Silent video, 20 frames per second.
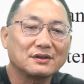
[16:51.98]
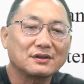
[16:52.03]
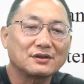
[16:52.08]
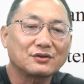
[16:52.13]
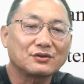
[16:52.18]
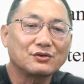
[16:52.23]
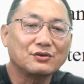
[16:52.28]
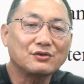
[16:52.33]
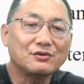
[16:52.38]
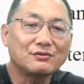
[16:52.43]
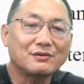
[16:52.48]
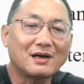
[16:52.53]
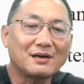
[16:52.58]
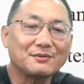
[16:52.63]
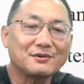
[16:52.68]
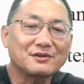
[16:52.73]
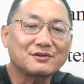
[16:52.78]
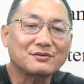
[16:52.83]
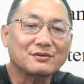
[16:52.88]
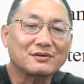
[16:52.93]
2
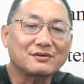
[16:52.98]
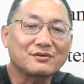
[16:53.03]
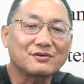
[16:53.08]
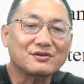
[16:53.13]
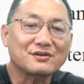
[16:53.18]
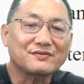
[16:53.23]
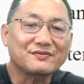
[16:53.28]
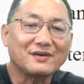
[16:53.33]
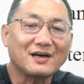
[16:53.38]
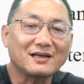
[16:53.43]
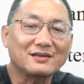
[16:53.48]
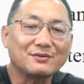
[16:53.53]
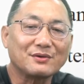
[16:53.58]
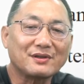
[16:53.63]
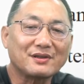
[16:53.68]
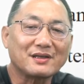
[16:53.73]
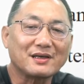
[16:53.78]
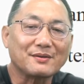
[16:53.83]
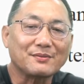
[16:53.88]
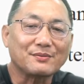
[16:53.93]
robbers were crucified
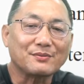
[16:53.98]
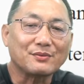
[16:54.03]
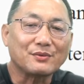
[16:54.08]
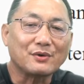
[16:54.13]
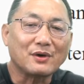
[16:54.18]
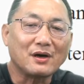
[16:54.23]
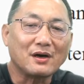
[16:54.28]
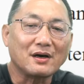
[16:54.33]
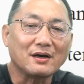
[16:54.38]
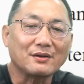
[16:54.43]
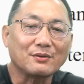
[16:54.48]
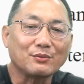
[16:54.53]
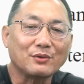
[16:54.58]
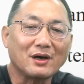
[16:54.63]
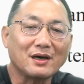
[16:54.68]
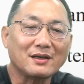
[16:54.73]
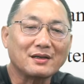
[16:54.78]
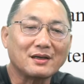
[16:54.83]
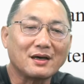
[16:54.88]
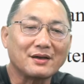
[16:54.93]
with them,
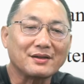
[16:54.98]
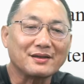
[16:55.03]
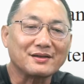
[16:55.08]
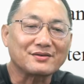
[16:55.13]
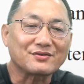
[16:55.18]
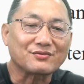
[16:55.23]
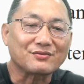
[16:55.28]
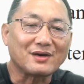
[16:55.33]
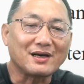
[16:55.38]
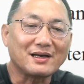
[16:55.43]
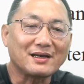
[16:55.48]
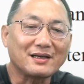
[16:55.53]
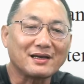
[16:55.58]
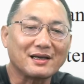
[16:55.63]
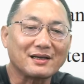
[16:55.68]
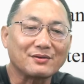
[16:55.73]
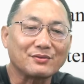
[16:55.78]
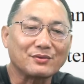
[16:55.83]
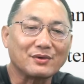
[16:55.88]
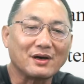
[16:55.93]
one on his right
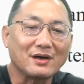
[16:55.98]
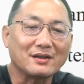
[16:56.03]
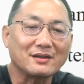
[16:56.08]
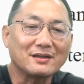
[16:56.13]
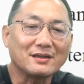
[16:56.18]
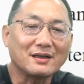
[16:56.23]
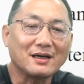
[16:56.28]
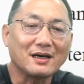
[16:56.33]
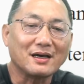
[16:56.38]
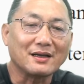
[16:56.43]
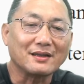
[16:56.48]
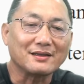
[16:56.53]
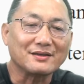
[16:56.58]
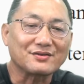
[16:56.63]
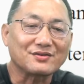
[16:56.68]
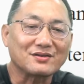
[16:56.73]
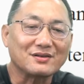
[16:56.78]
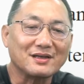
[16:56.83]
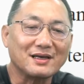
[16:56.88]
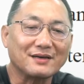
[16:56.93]
and one on
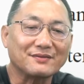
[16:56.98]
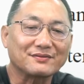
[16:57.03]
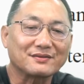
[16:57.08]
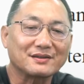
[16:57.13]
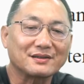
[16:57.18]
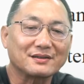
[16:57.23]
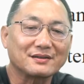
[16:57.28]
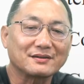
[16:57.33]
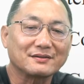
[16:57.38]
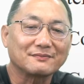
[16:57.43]
his left.